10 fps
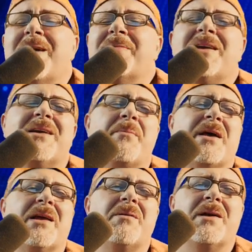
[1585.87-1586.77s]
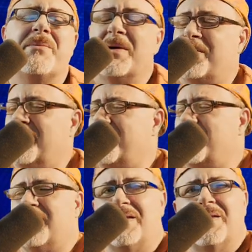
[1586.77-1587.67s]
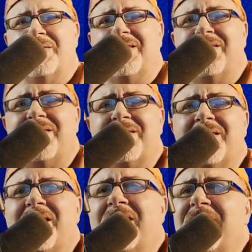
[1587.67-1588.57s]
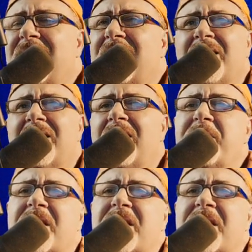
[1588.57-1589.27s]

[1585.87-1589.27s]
Come on. This is... Let